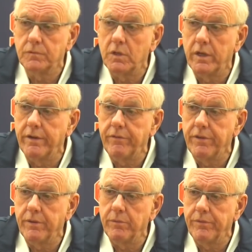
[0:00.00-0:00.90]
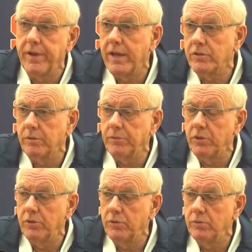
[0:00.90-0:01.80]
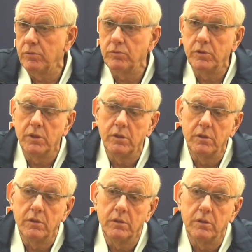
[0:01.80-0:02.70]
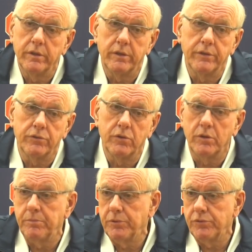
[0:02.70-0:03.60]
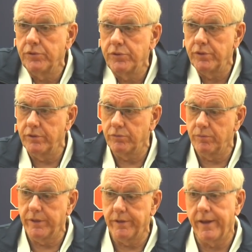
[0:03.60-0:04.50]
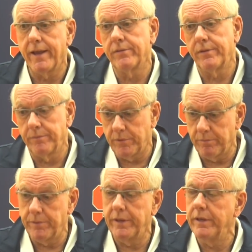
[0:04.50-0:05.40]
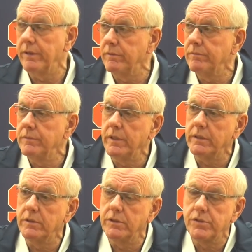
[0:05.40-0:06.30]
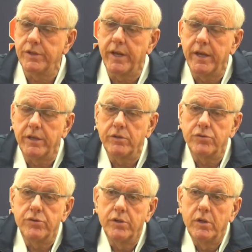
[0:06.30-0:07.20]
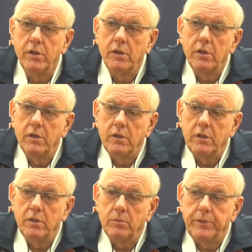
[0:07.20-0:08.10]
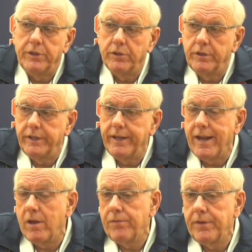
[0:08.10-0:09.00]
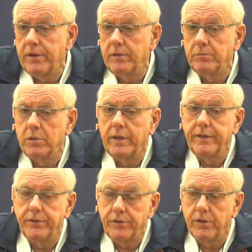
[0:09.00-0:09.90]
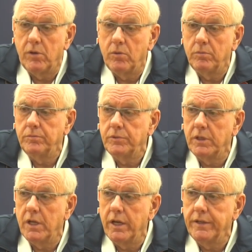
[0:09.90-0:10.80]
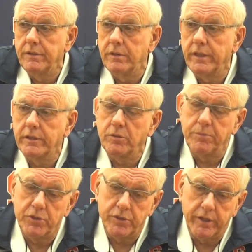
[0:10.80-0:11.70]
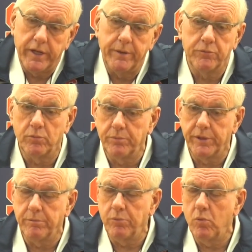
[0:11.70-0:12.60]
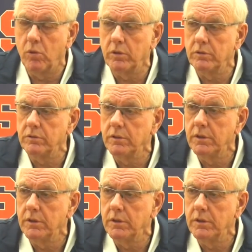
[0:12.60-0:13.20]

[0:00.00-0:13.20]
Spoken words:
done everything we've asked them to do. They're in as good a position as we could ask them to be in at this stage. It'll be good to get out there and play in the Dome tonight. The exhibition games will be important.